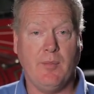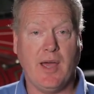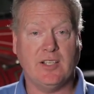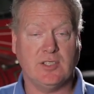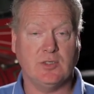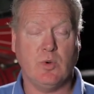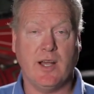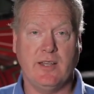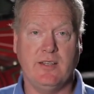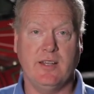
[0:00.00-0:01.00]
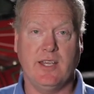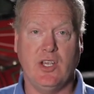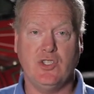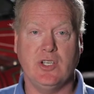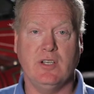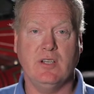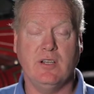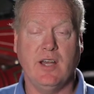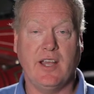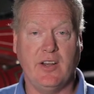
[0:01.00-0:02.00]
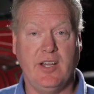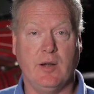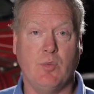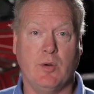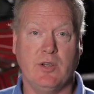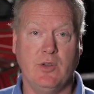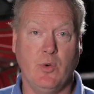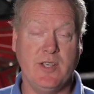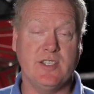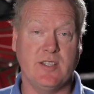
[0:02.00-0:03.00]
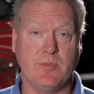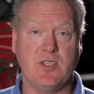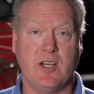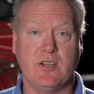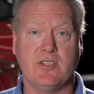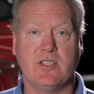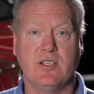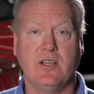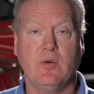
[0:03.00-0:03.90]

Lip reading: As I was walking to the kitchen, I could hear more noises upstairs.